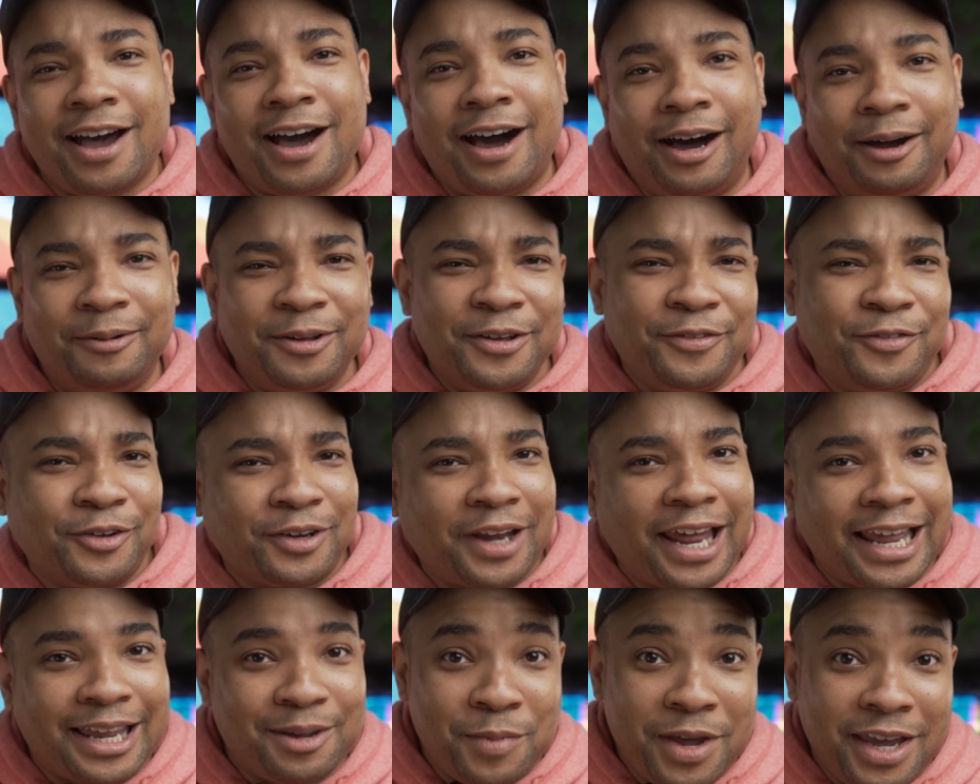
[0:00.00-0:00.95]
If you're
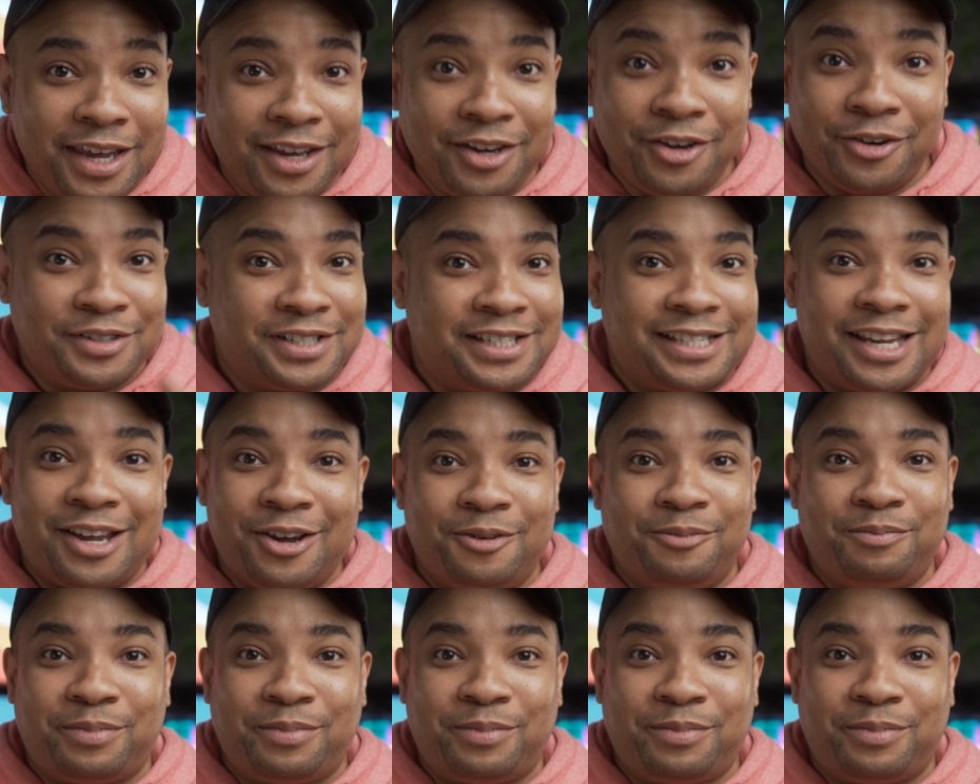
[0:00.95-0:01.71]
like me and you're a single